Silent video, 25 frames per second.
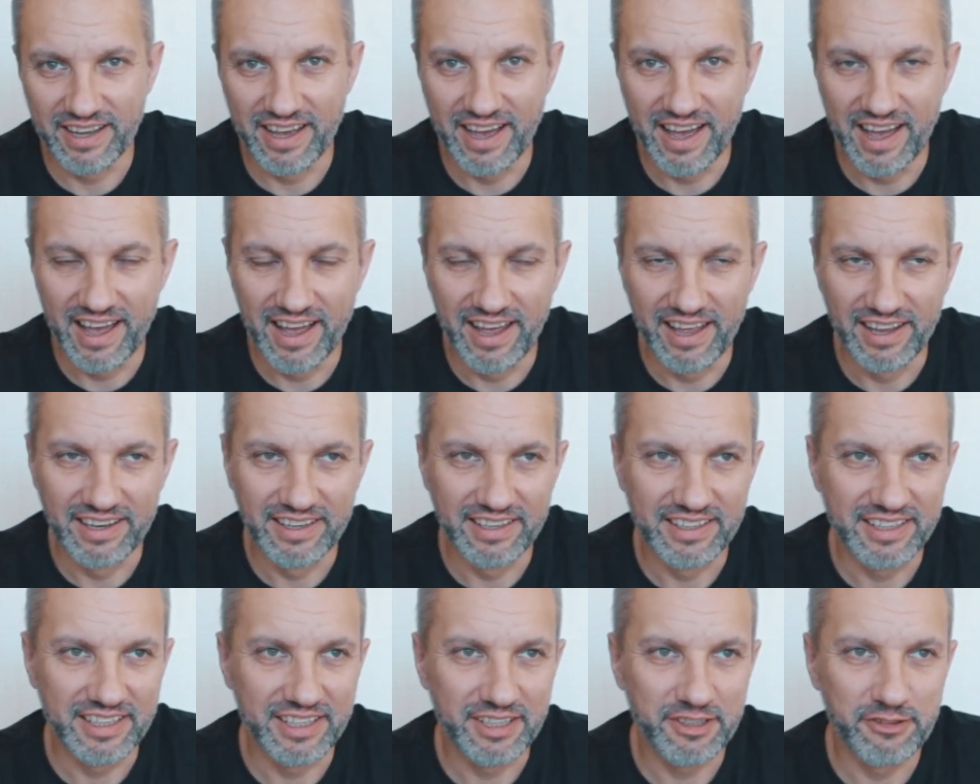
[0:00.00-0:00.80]

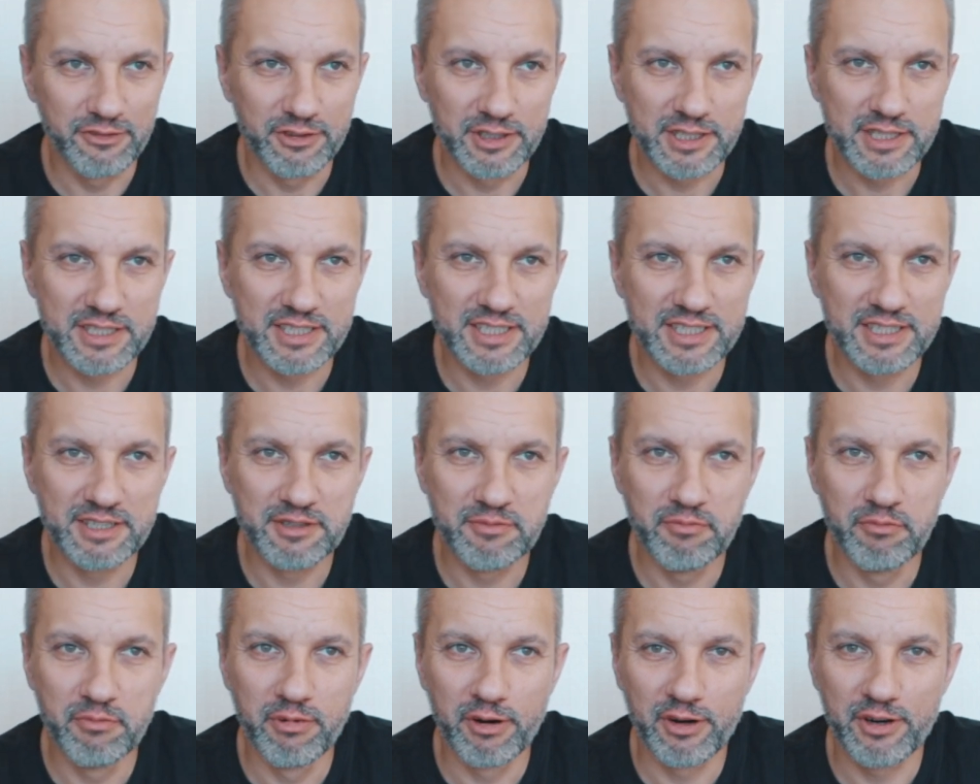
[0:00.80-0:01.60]
and it was
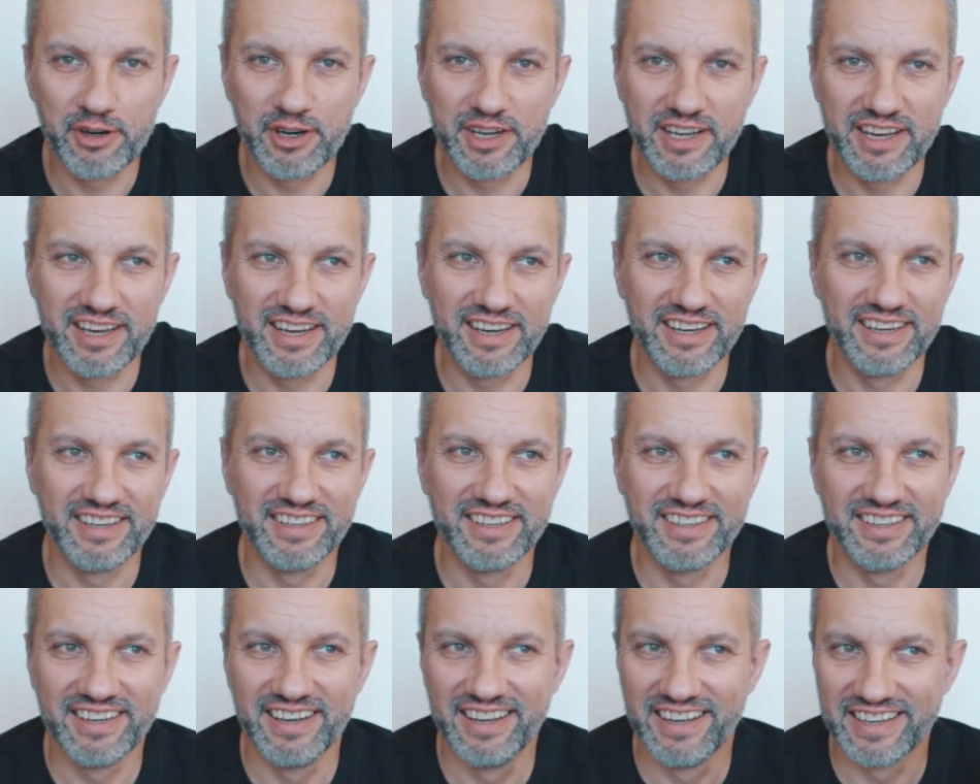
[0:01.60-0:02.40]
boring
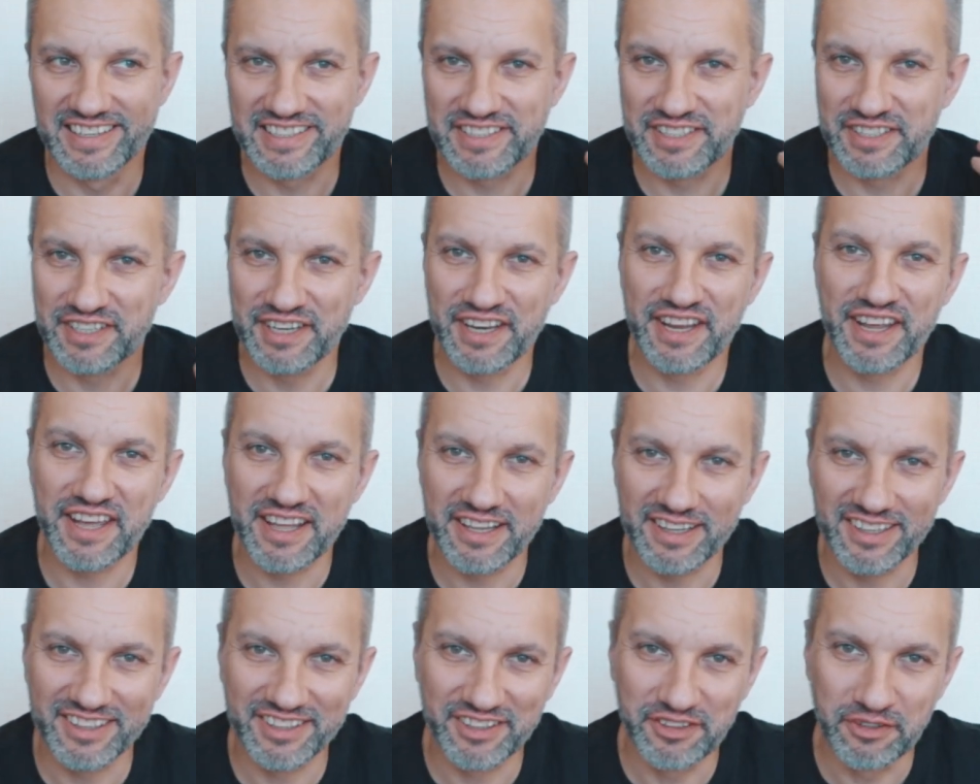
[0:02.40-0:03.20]
as
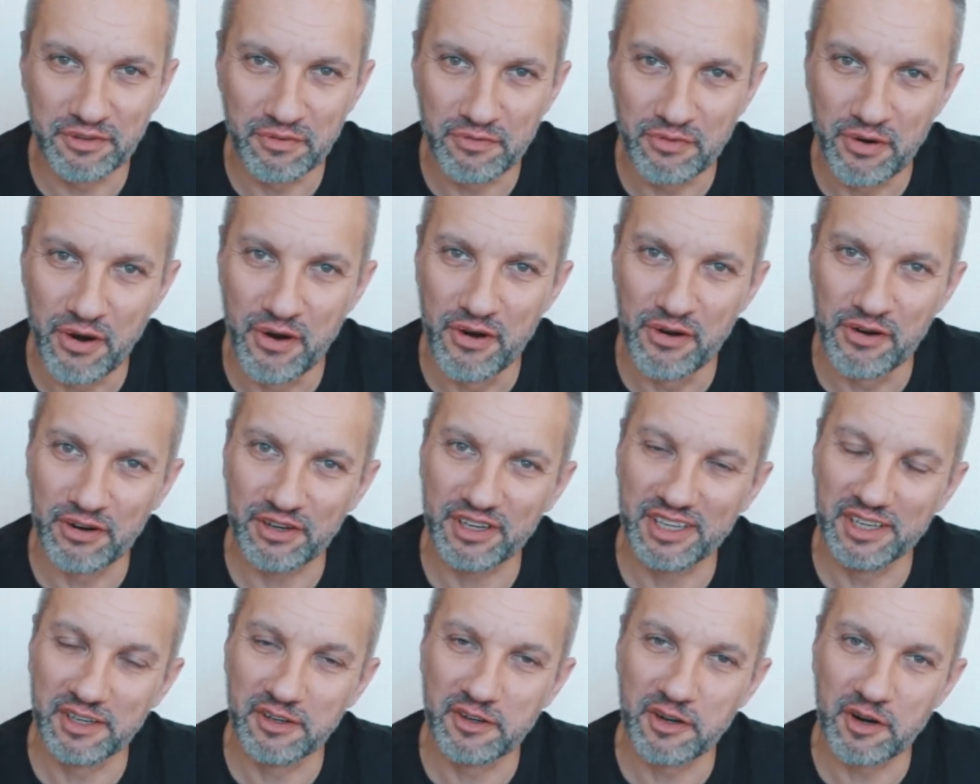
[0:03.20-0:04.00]
hell to
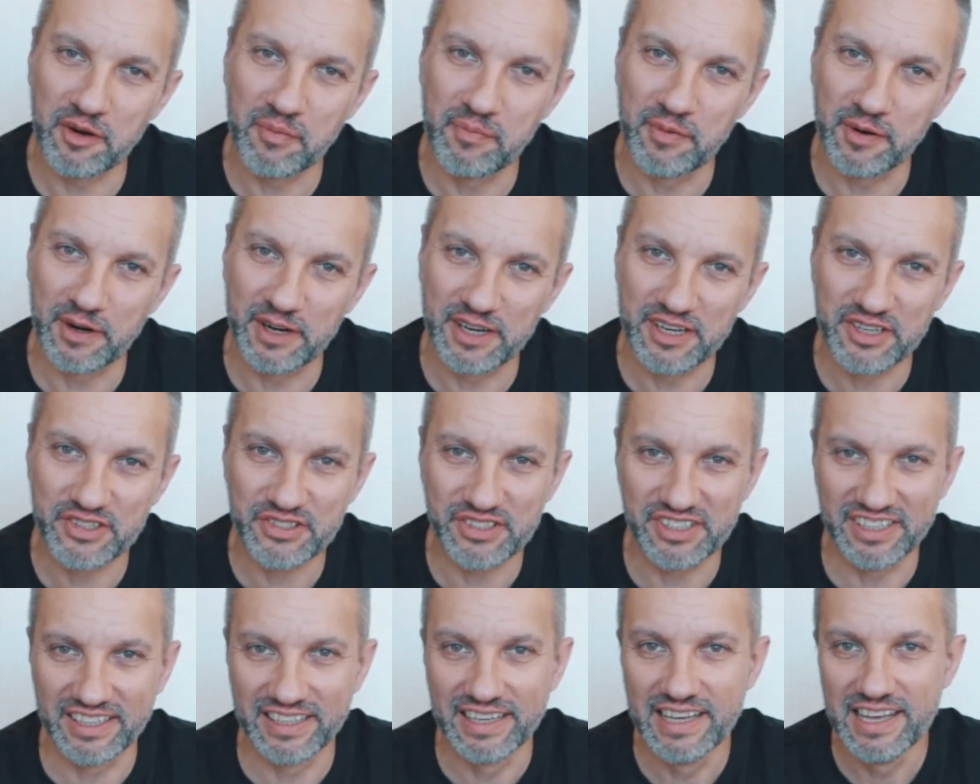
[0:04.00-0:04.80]
work in
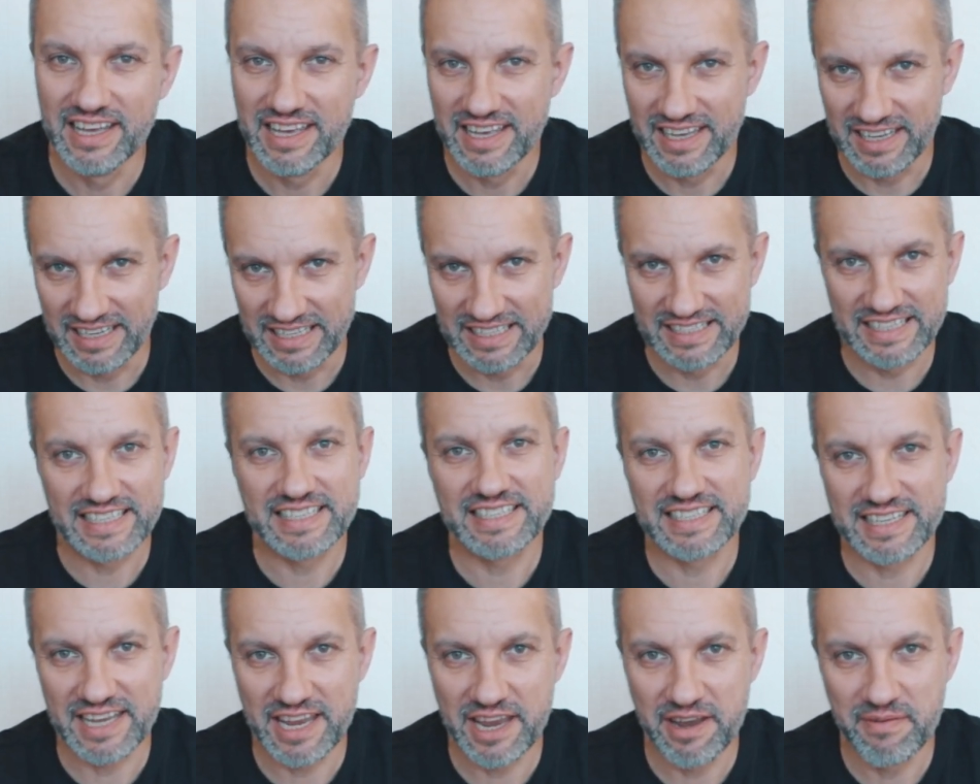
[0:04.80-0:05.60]
corporation in the
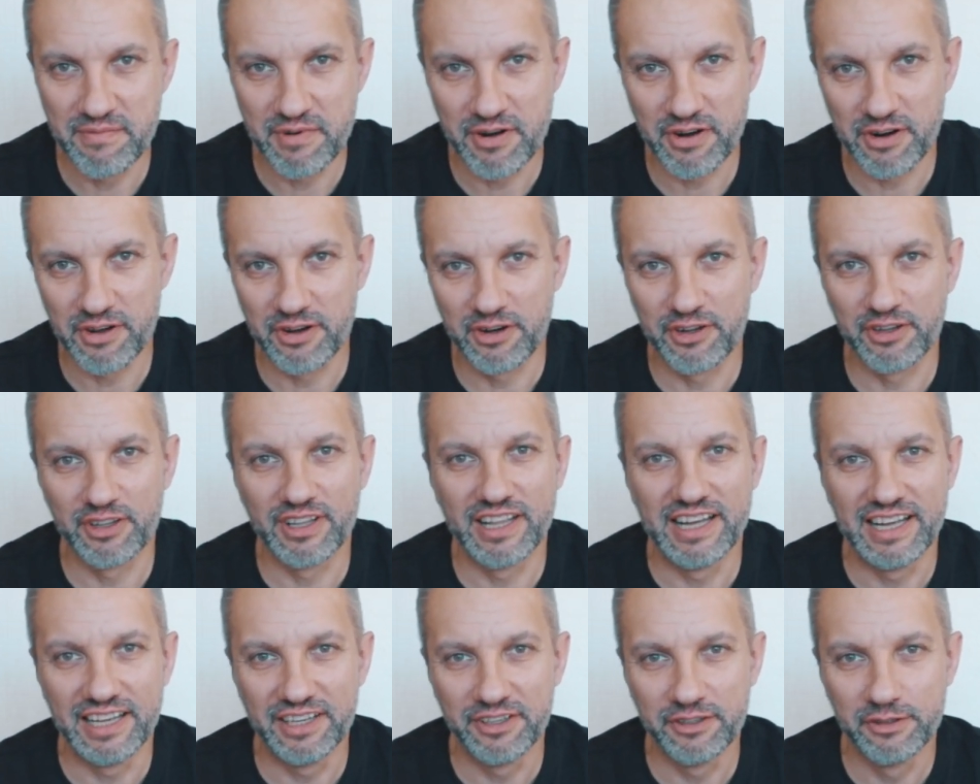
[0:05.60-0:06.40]
same
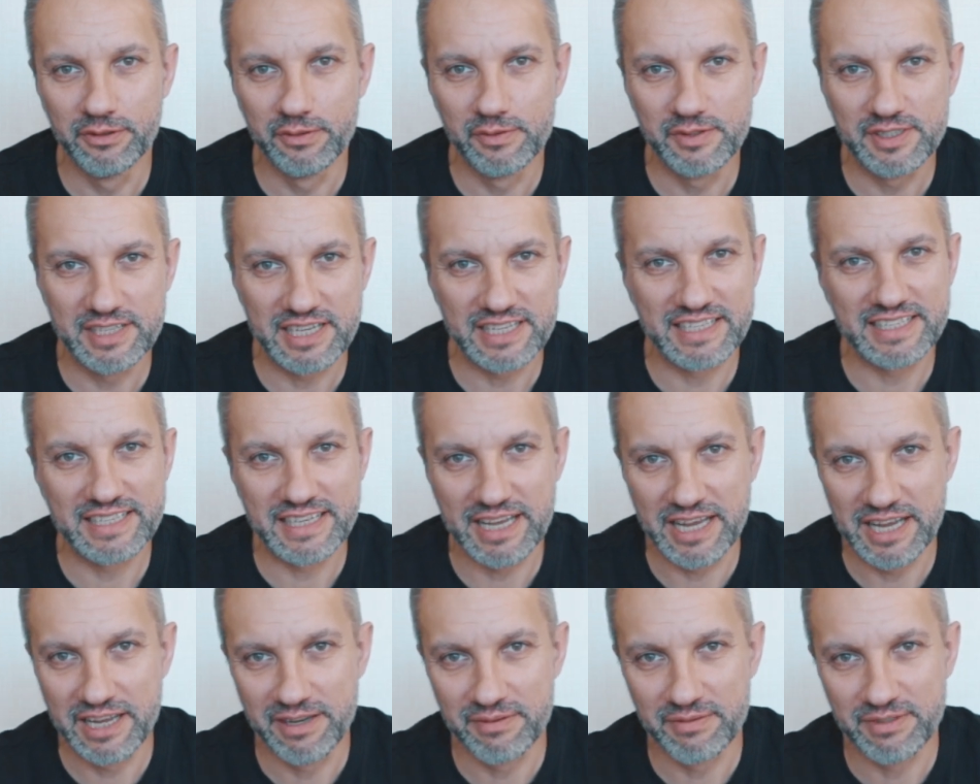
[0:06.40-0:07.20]
role and do the
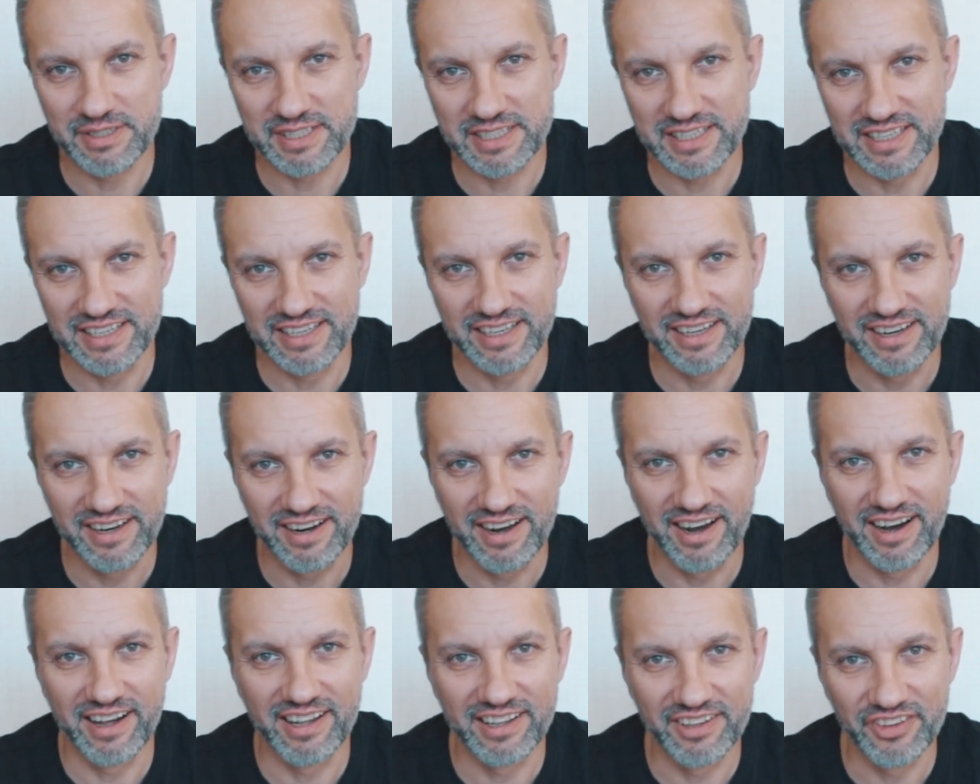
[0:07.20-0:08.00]
same thing
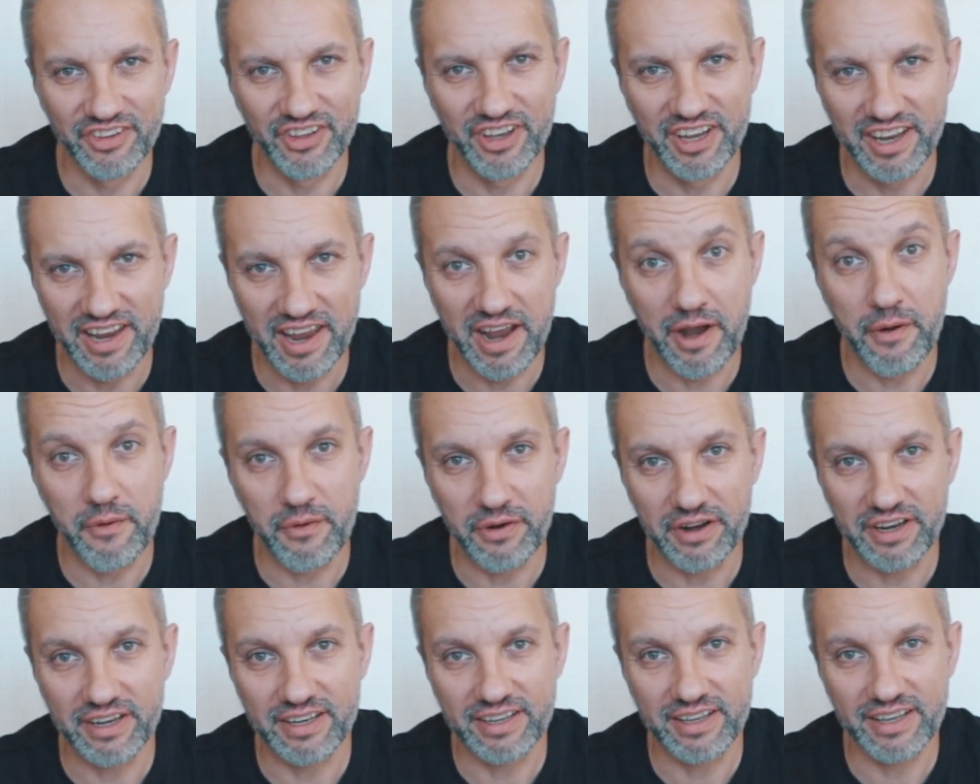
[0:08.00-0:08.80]
all day,
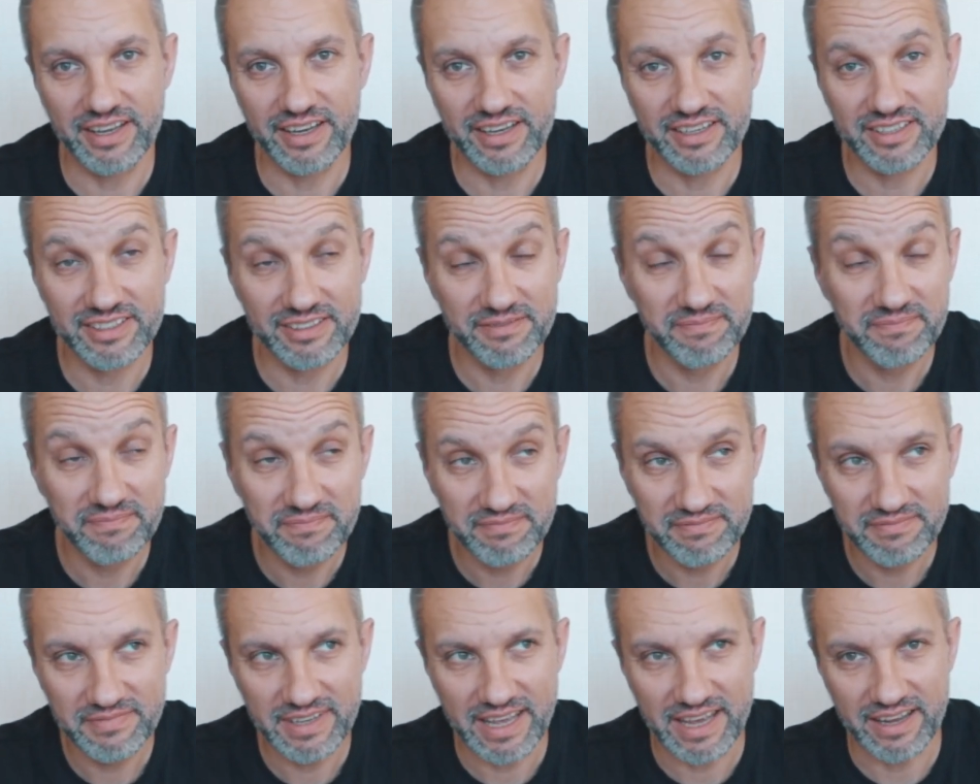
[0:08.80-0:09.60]
every day.
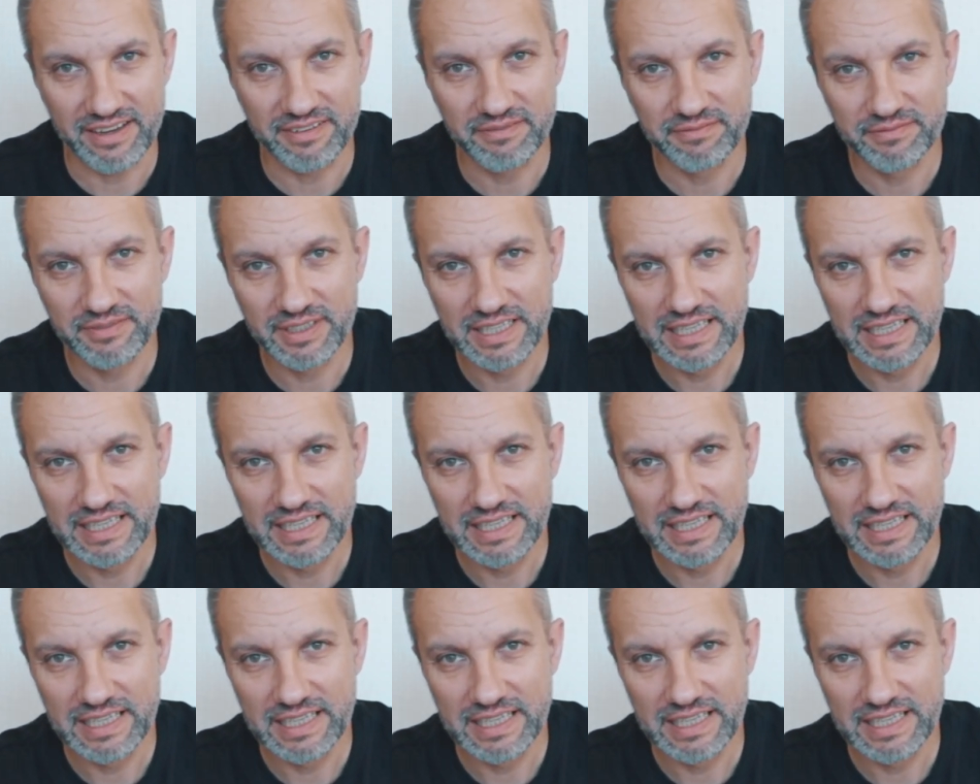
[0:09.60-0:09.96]
Yeah.